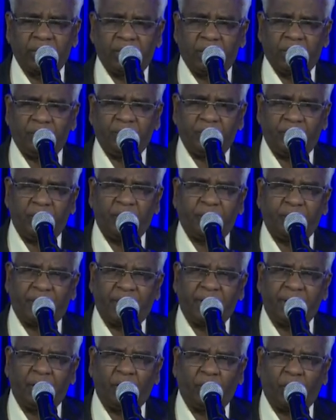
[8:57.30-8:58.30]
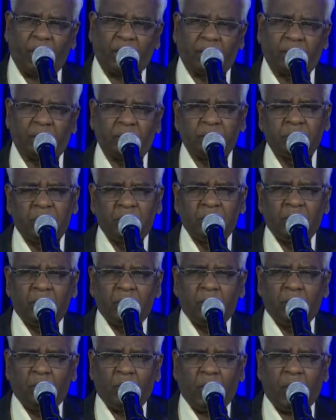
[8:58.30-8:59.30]
if, if anyone
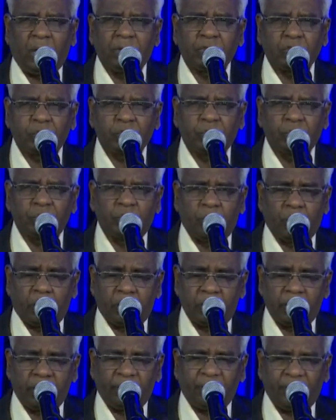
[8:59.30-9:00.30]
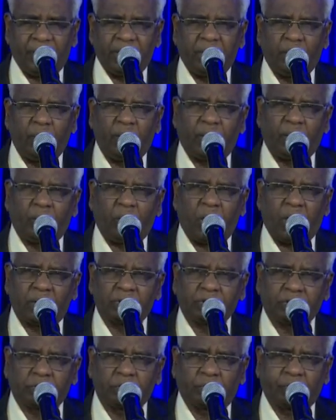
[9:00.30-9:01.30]
want to, uh, if anyone
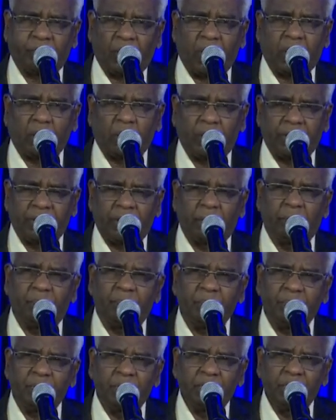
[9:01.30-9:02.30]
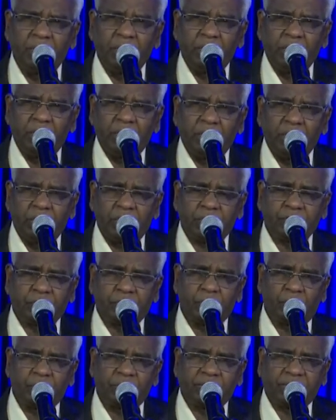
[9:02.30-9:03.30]
wants to follow him, he
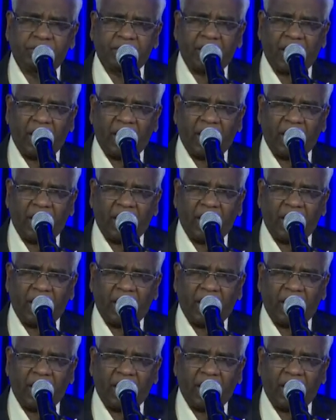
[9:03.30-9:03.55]
should